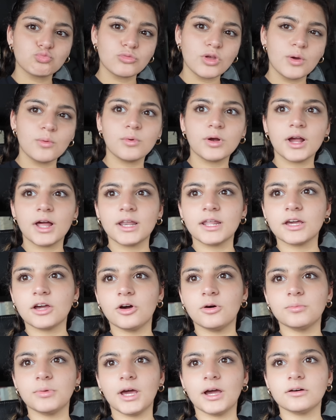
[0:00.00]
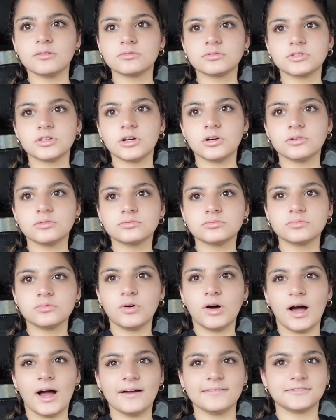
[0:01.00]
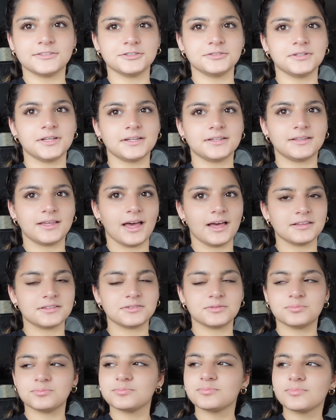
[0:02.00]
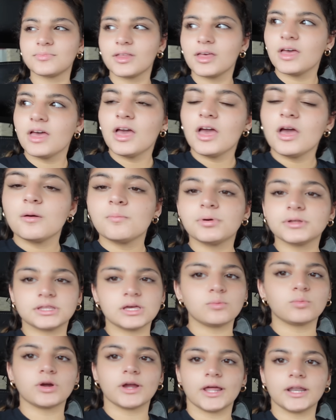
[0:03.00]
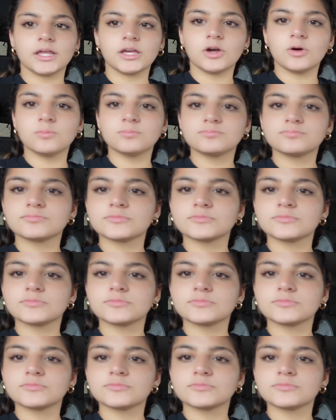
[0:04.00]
And we're heading home now. So, well, after like gas. But then we're heading home,